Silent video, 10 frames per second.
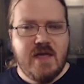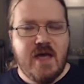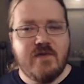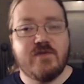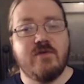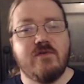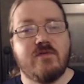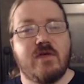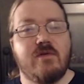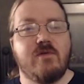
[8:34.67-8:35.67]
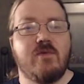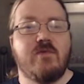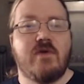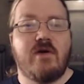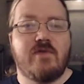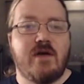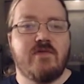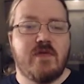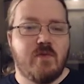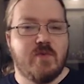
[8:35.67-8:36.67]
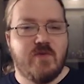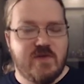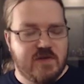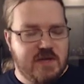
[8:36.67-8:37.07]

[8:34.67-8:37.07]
After they would visit